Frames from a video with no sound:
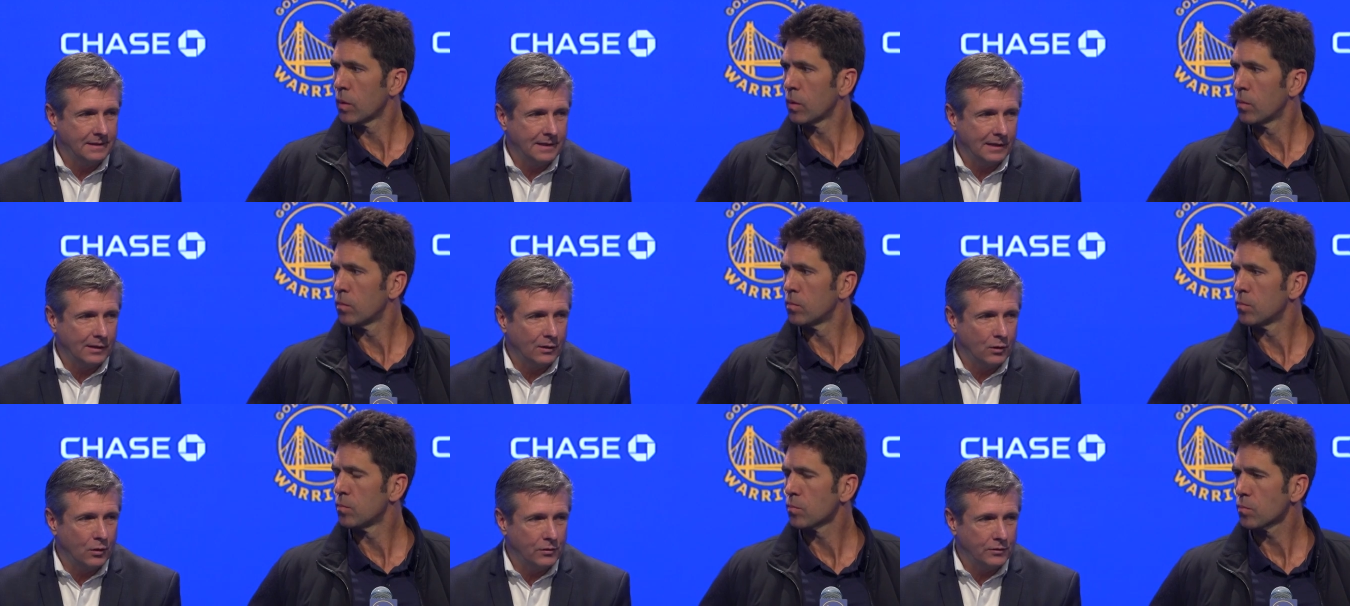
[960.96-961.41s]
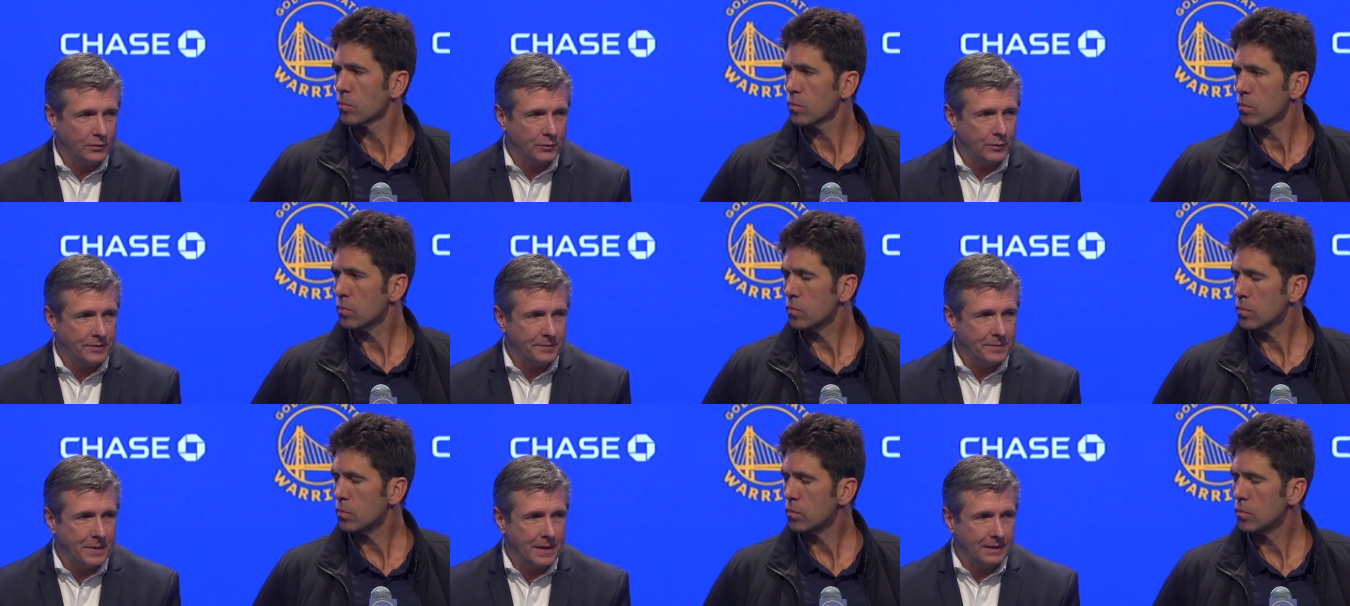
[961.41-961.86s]
Speaker 1: ticket holders
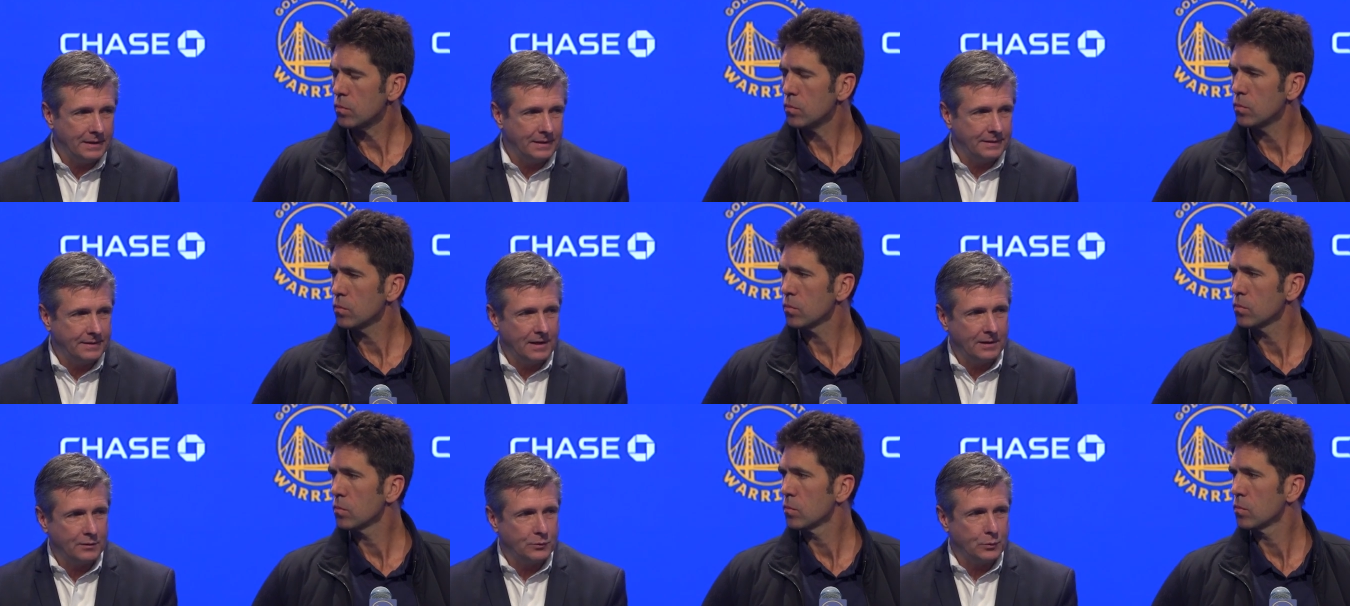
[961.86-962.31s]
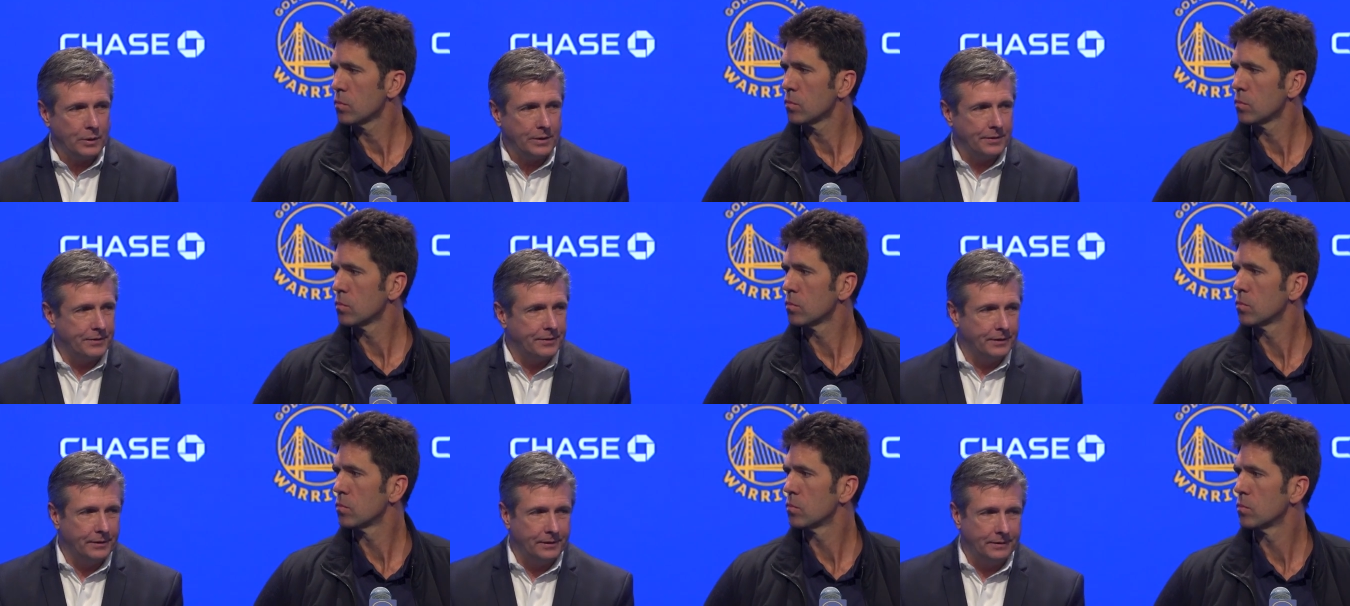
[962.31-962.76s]
we've been in touch
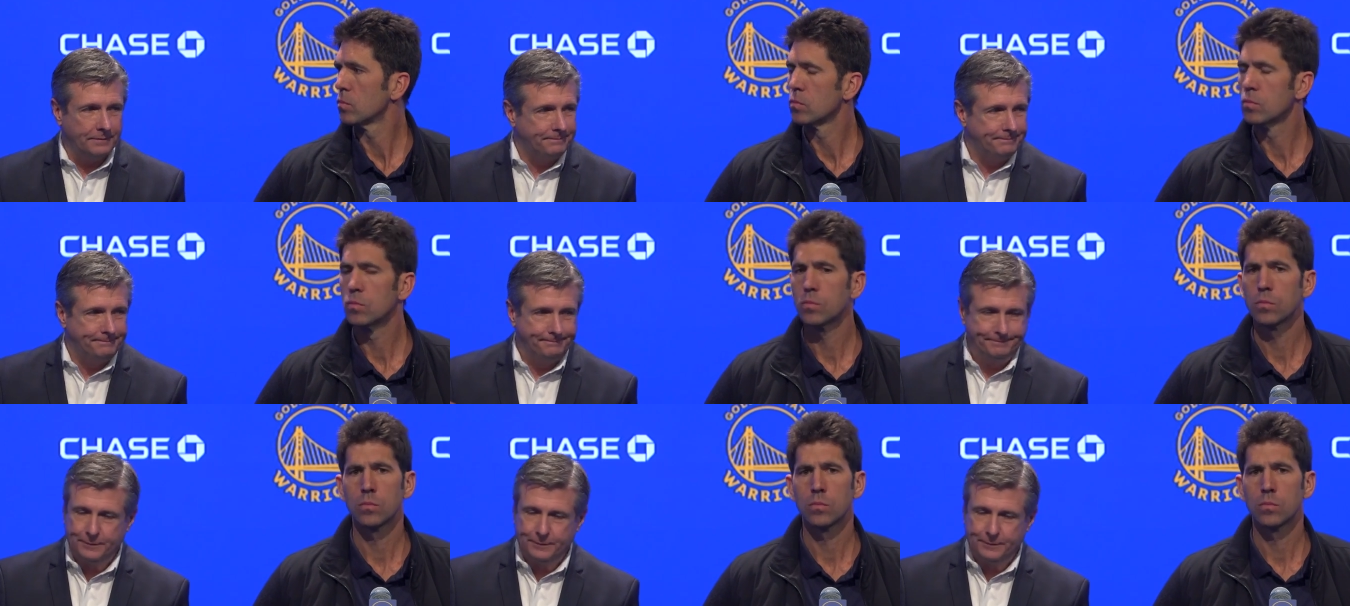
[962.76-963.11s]
with or